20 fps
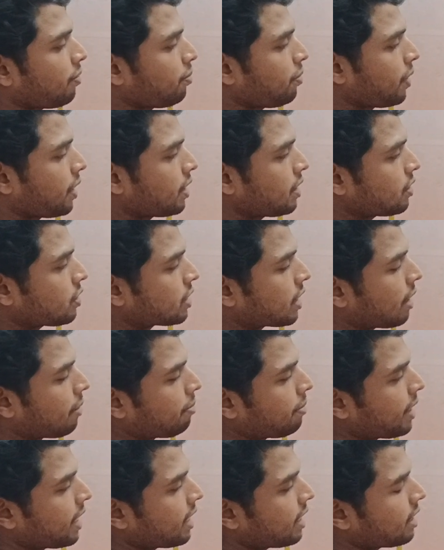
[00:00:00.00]
because
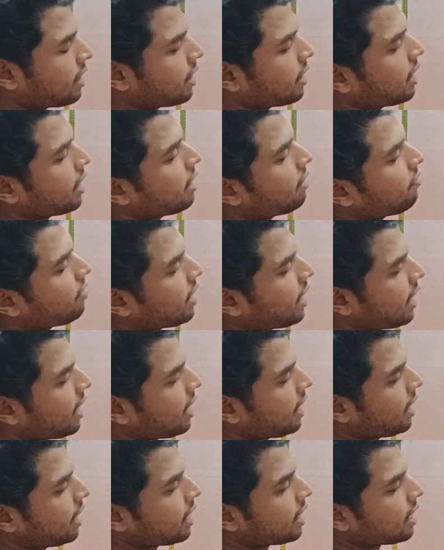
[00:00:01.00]

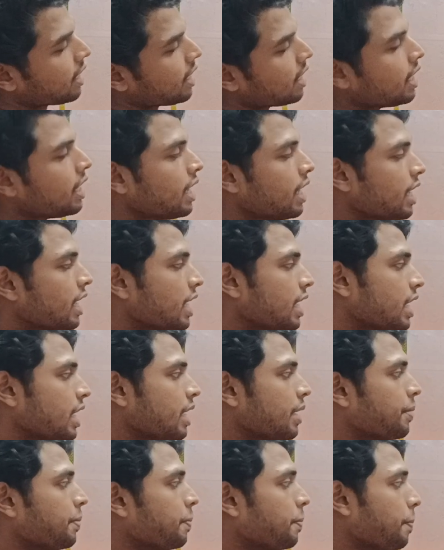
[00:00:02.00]
comparatively
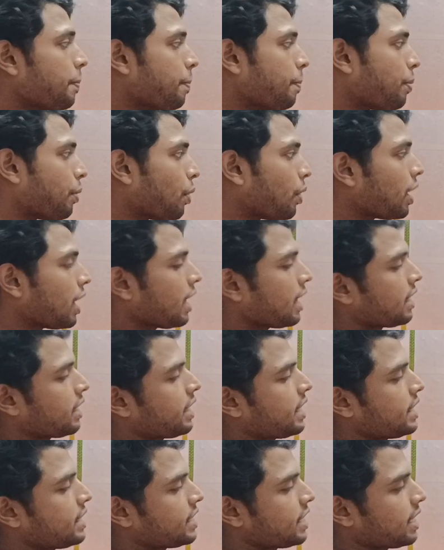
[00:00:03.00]
polar
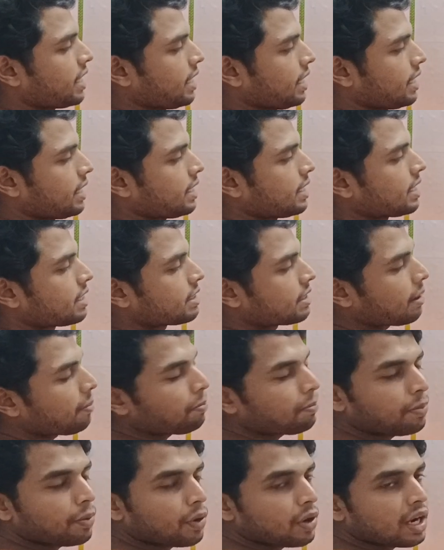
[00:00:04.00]
region, the
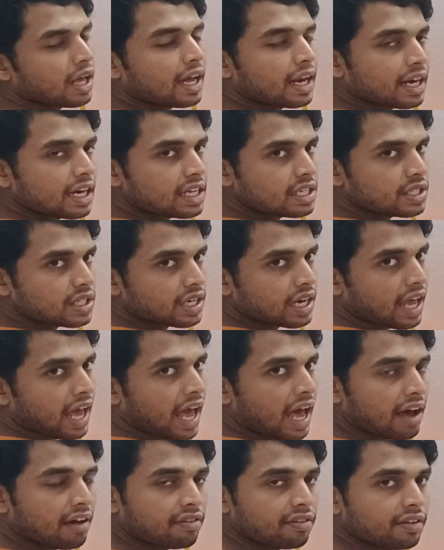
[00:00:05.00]
subpolar region
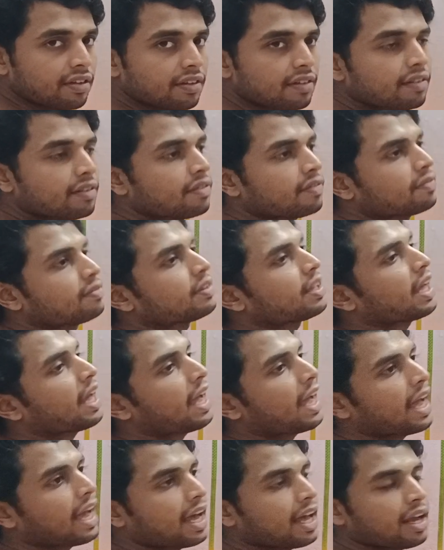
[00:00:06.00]
have the
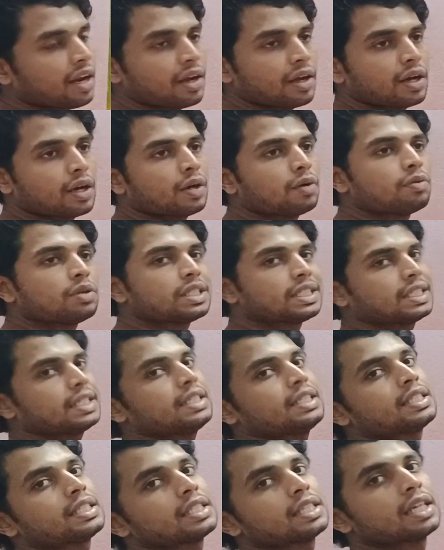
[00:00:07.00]
air which
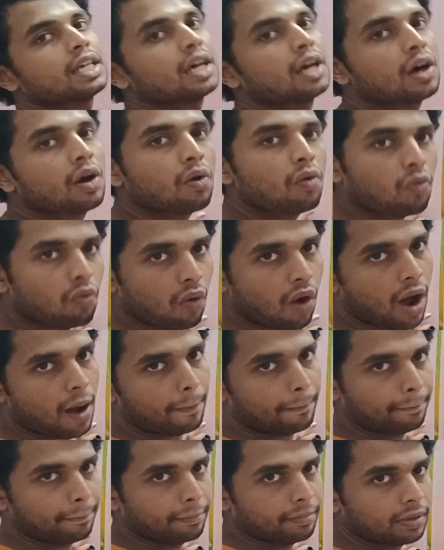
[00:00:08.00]
is
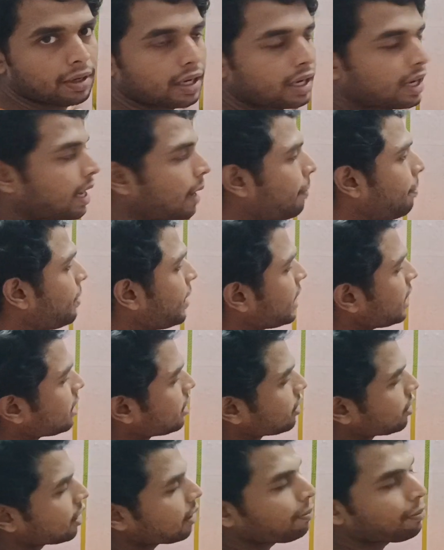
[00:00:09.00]
warm compared
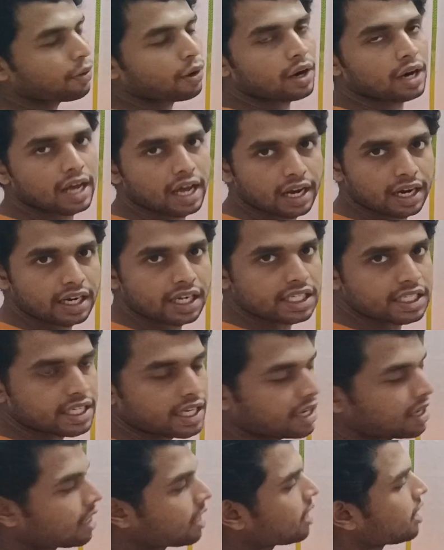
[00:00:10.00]
to the polar
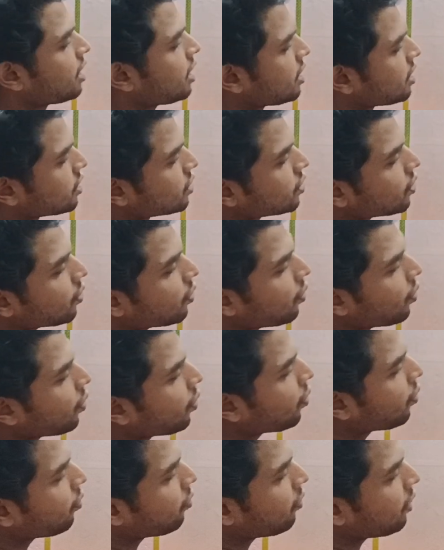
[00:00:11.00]
region. So
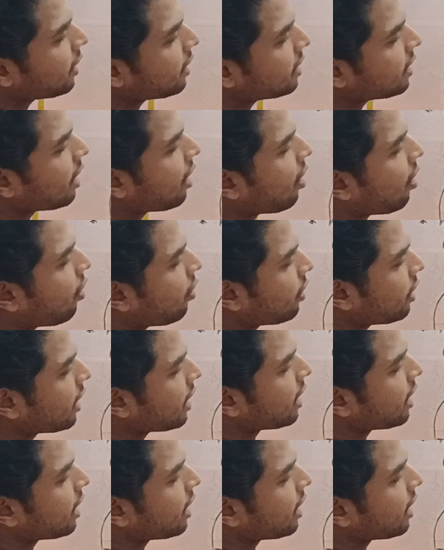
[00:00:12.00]
when the hot